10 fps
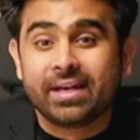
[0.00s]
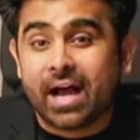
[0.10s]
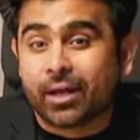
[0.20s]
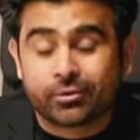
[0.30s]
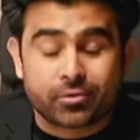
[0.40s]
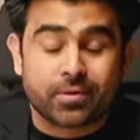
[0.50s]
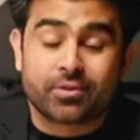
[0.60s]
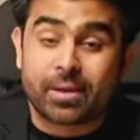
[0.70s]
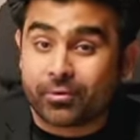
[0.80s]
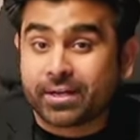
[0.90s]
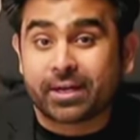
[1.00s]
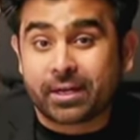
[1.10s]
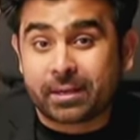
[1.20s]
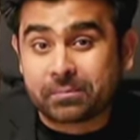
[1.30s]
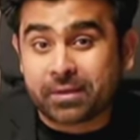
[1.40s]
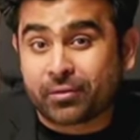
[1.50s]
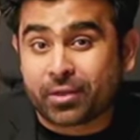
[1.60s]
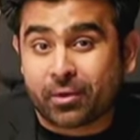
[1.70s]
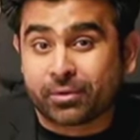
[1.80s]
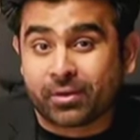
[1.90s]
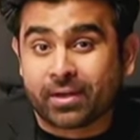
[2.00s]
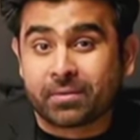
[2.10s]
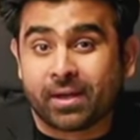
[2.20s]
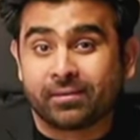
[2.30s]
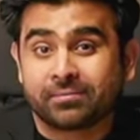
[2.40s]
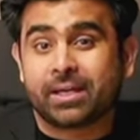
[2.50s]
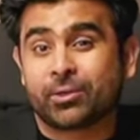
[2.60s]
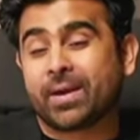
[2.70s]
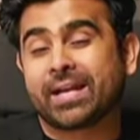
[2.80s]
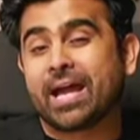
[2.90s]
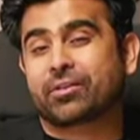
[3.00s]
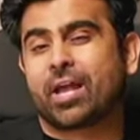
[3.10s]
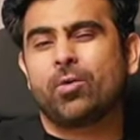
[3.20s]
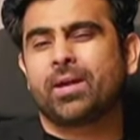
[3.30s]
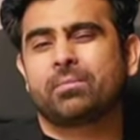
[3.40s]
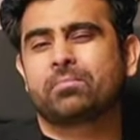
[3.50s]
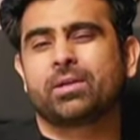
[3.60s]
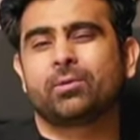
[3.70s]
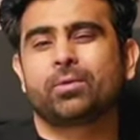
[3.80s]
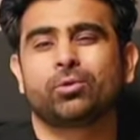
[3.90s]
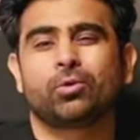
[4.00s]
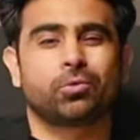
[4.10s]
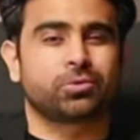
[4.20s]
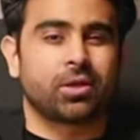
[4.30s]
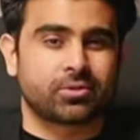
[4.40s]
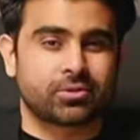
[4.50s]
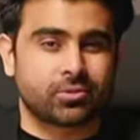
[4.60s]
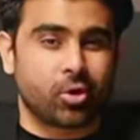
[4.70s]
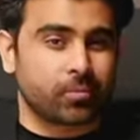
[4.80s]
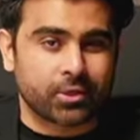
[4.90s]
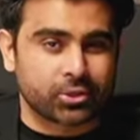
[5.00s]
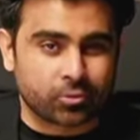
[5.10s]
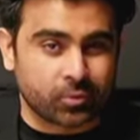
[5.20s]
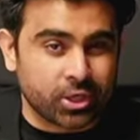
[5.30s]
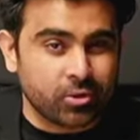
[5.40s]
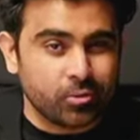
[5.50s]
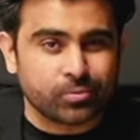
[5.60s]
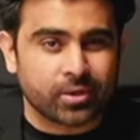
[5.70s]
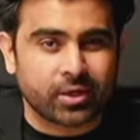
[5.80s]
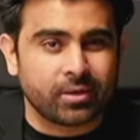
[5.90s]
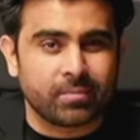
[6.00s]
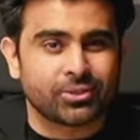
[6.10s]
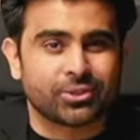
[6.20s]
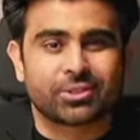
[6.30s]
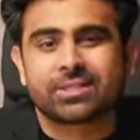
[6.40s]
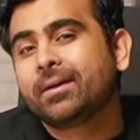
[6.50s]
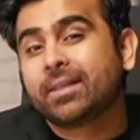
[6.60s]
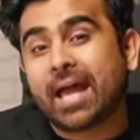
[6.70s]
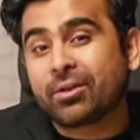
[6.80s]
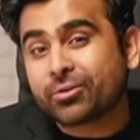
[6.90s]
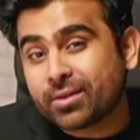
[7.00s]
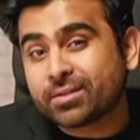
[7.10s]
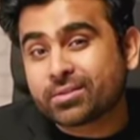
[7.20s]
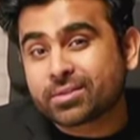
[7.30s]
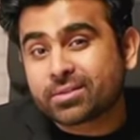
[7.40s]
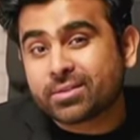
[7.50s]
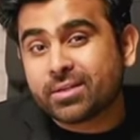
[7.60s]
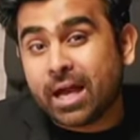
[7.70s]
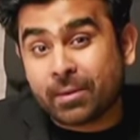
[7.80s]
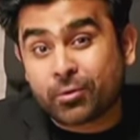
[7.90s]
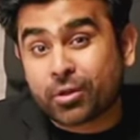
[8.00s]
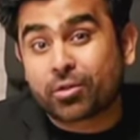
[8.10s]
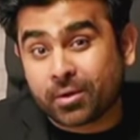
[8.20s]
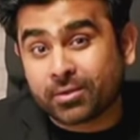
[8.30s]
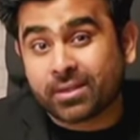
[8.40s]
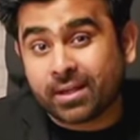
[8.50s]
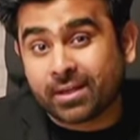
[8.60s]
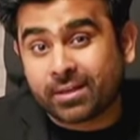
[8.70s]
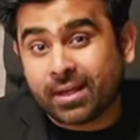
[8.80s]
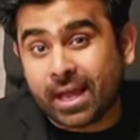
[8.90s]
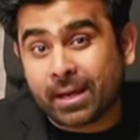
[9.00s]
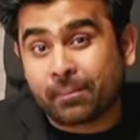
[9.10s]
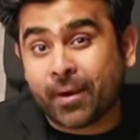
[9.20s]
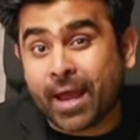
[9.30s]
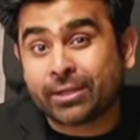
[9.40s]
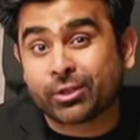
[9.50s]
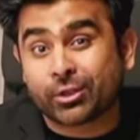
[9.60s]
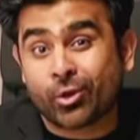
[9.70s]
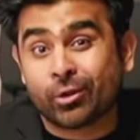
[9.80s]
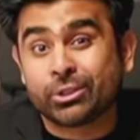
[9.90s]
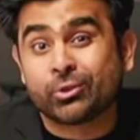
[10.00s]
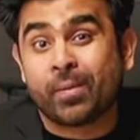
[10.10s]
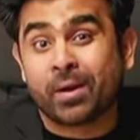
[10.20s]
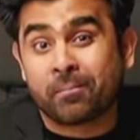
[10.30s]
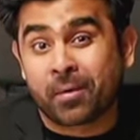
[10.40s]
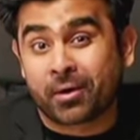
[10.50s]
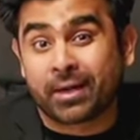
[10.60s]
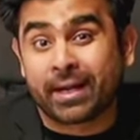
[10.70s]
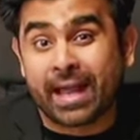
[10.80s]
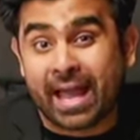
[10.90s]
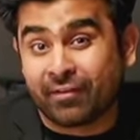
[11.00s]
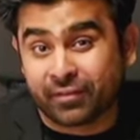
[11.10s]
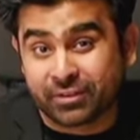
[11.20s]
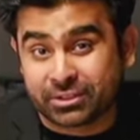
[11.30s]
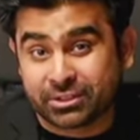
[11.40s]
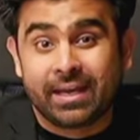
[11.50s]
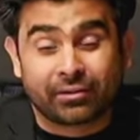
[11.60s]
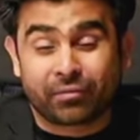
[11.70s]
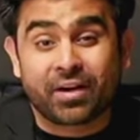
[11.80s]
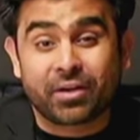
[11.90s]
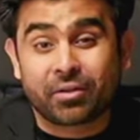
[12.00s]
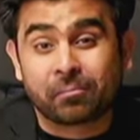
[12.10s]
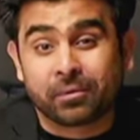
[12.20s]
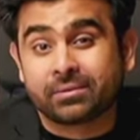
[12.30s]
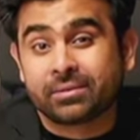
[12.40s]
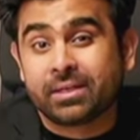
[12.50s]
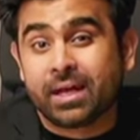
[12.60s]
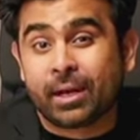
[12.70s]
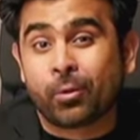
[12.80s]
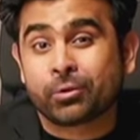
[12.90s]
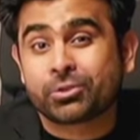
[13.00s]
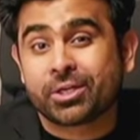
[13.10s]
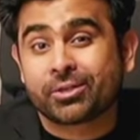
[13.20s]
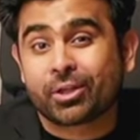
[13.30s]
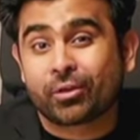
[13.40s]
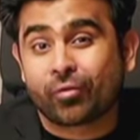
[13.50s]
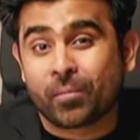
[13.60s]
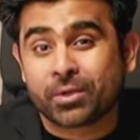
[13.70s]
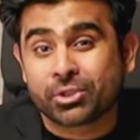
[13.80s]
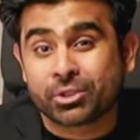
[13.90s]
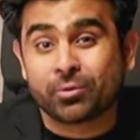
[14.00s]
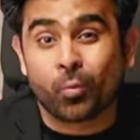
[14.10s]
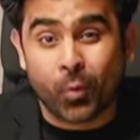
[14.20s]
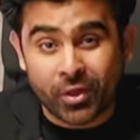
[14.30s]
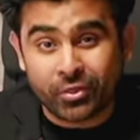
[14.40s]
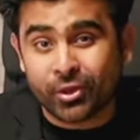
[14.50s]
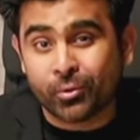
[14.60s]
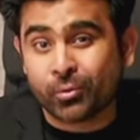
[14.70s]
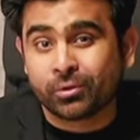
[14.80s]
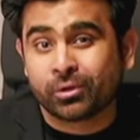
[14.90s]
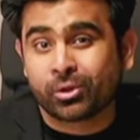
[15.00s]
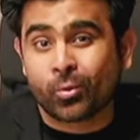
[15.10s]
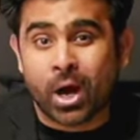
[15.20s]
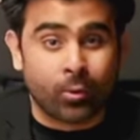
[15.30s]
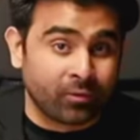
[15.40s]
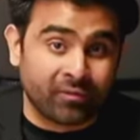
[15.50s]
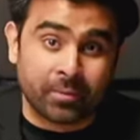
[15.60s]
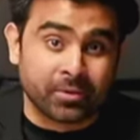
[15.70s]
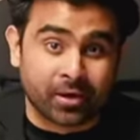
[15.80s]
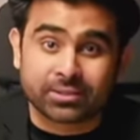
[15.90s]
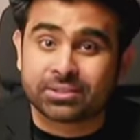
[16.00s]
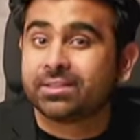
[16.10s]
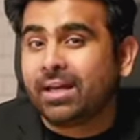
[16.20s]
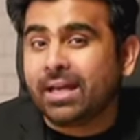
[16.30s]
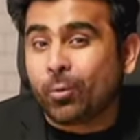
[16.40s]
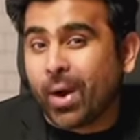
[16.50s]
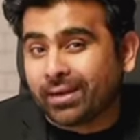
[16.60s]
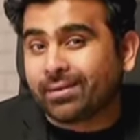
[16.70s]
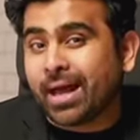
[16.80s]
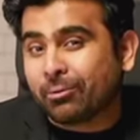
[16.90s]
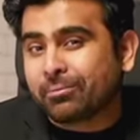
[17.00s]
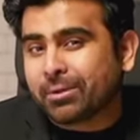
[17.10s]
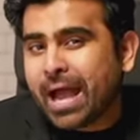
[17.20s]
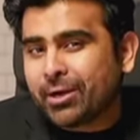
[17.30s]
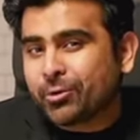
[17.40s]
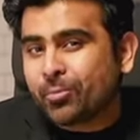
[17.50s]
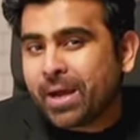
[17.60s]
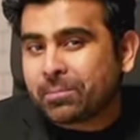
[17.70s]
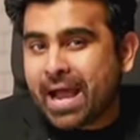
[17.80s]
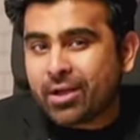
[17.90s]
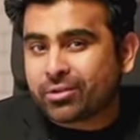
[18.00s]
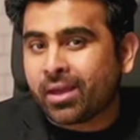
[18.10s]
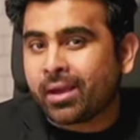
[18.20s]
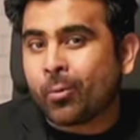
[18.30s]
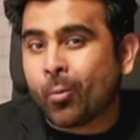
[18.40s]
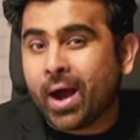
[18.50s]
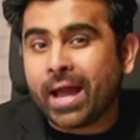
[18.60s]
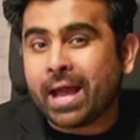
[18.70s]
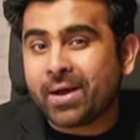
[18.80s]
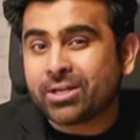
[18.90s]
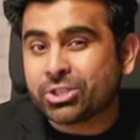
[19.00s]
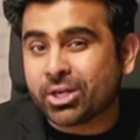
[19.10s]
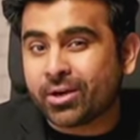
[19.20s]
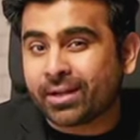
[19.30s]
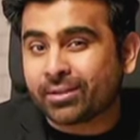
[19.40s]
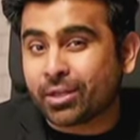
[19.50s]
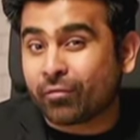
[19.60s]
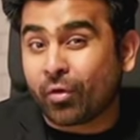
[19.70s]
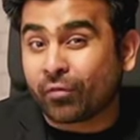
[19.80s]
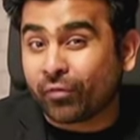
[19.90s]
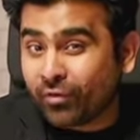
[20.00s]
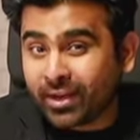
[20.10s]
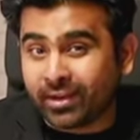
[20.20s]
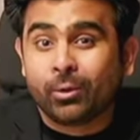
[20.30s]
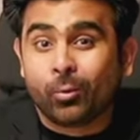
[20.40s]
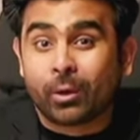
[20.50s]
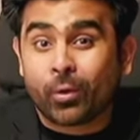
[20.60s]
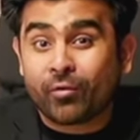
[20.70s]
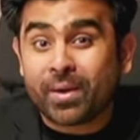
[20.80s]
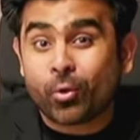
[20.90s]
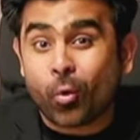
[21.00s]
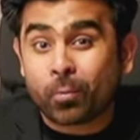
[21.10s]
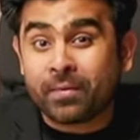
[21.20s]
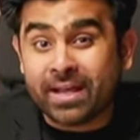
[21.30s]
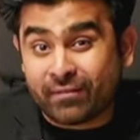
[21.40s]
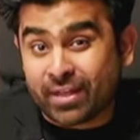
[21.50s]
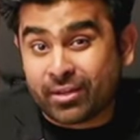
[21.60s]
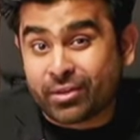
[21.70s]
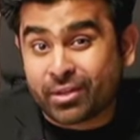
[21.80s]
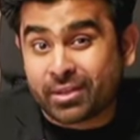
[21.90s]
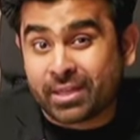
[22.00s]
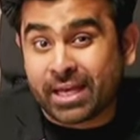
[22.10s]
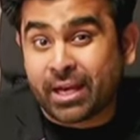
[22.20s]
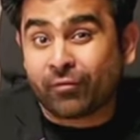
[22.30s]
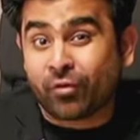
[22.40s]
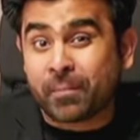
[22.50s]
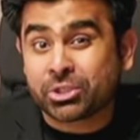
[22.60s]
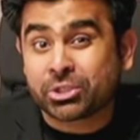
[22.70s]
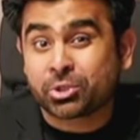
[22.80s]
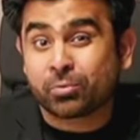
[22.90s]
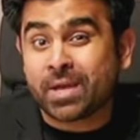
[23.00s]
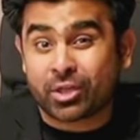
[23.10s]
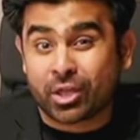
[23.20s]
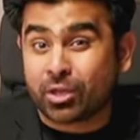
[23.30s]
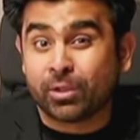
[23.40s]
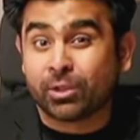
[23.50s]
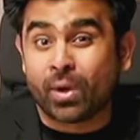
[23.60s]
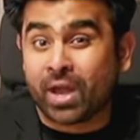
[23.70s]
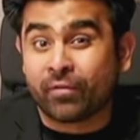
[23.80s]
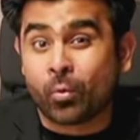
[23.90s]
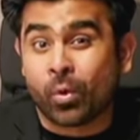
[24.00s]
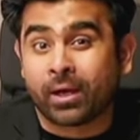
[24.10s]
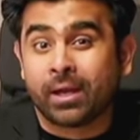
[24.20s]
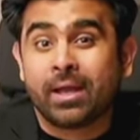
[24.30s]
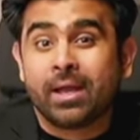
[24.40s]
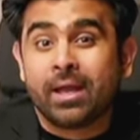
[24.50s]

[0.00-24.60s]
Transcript: I know this because I'm running a company in Saudi Arabia, and you might ask, how am I competing with those large corporations with huge marketing budgets? The answer is, I'm using smart thinking and applying technology to my marketing efforts. It's very simple, and I want to share this information with you through our webinars. Wait, now, I know you might be asking, why am I sharing this for free? Well, one of my core beliefs is that information should be accessible to everyone.